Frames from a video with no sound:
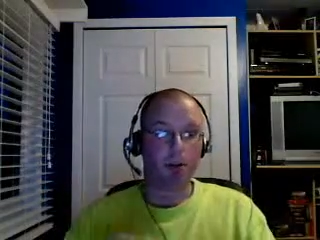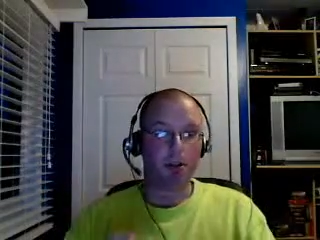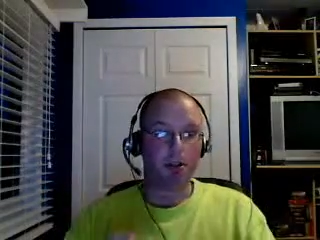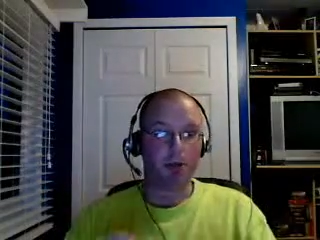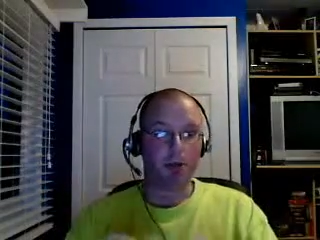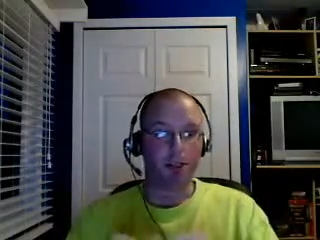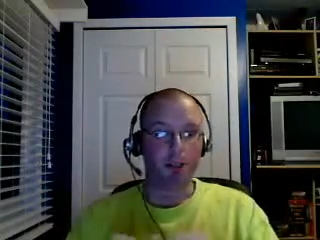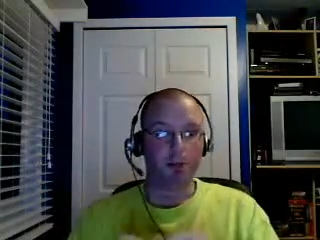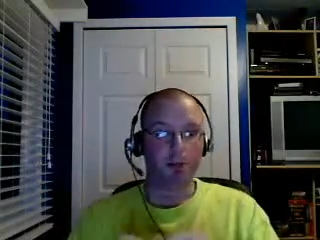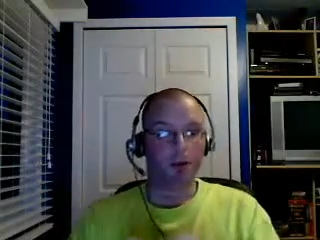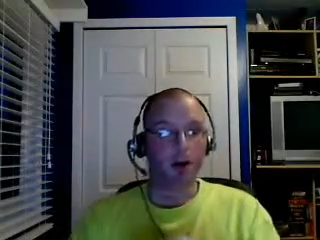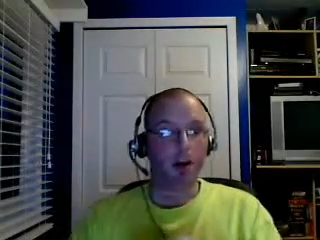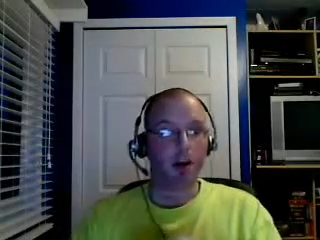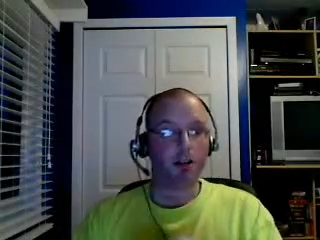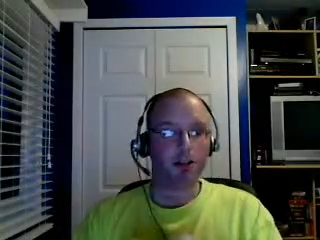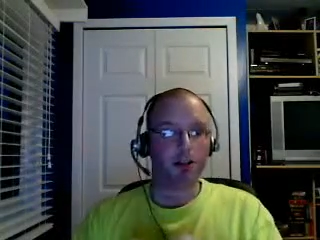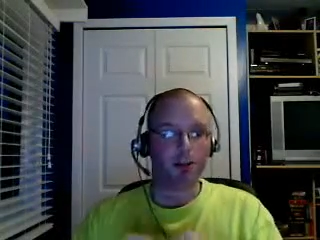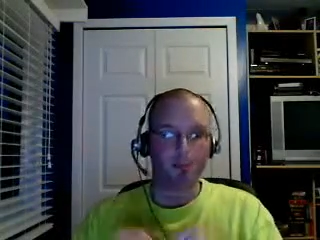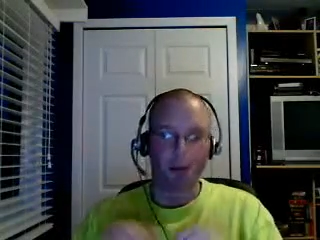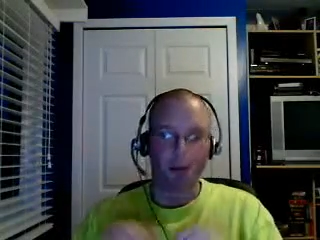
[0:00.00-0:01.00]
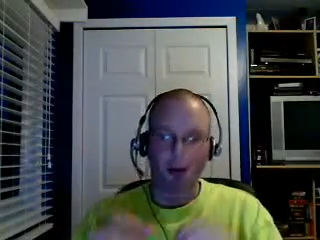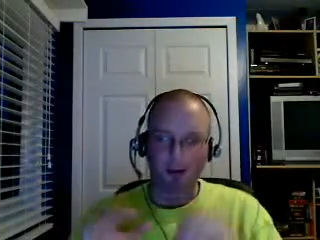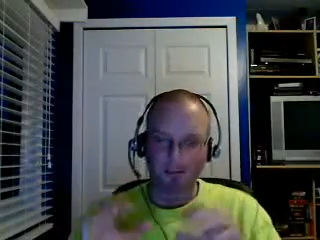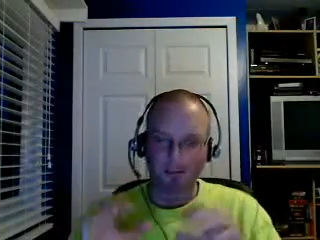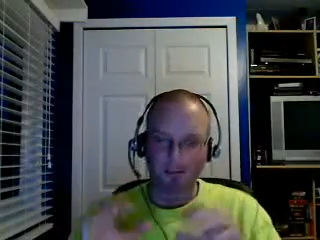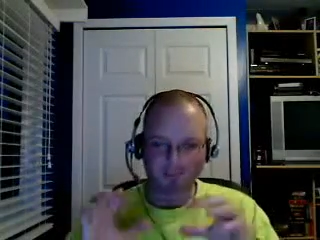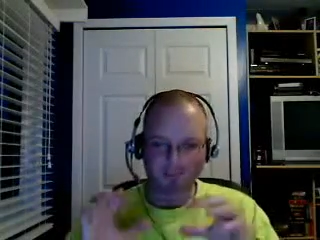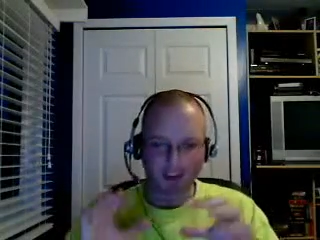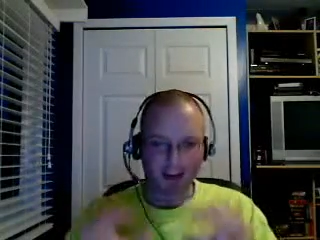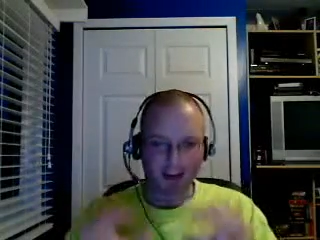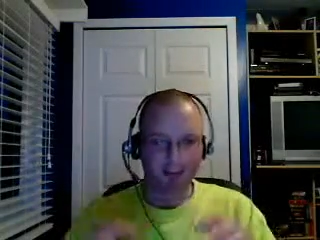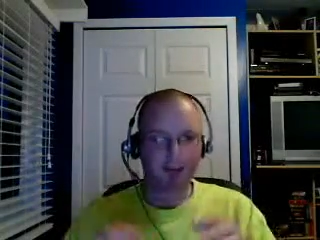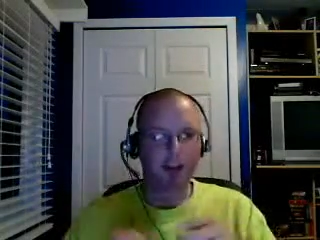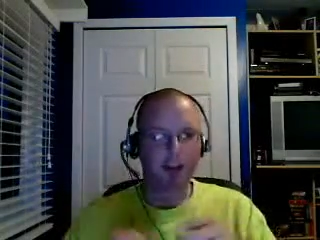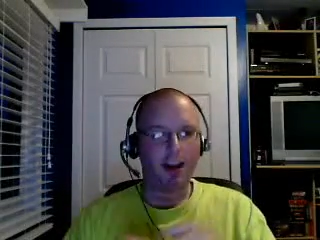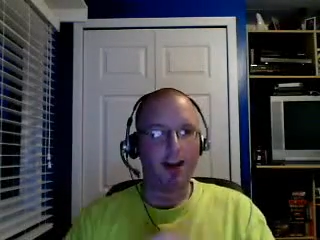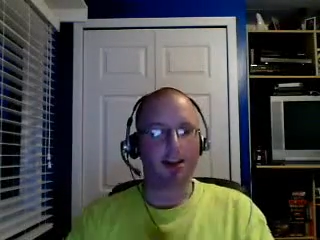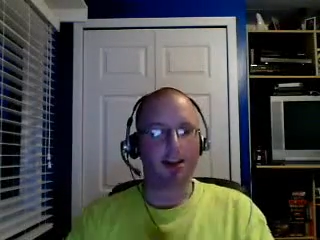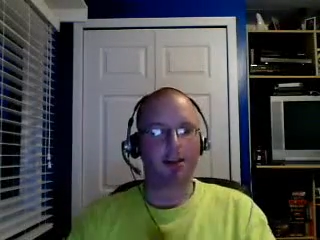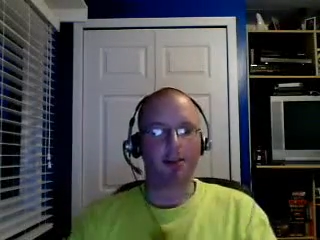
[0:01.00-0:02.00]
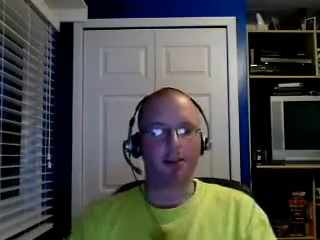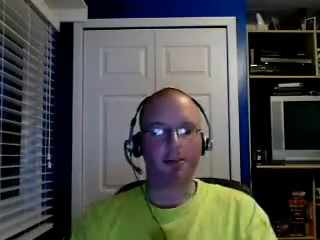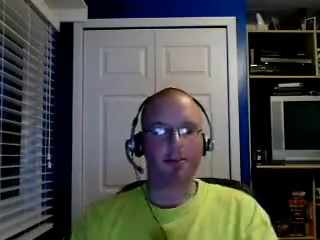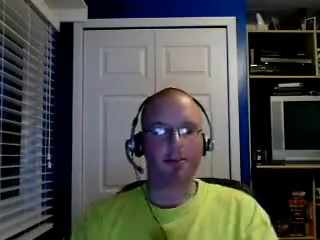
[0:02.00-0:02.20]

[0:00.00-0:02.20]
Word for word: response but I like